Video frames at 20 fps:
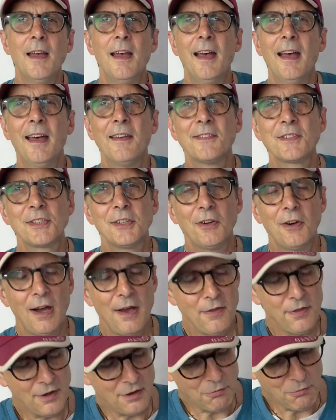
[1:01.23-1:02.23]
and so
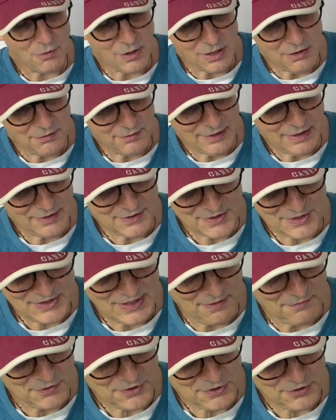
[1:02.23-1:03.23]
I thought, wow, that
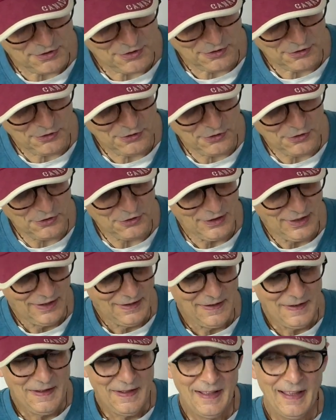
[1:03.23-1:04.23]
sounds so good,
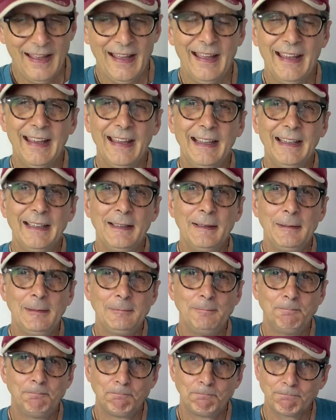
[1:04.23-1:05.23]

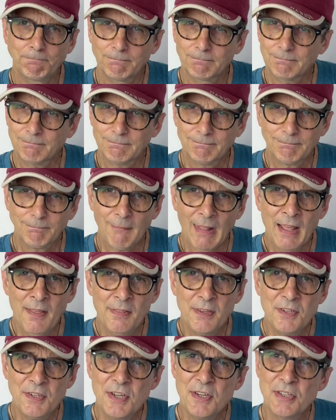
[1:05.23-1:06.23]
and
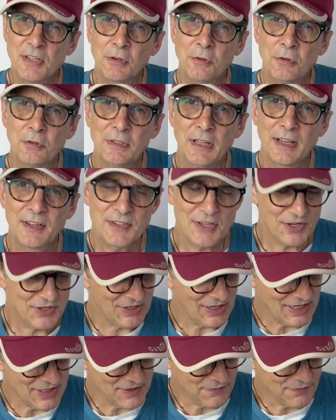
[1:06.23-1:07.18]
this is a good exercise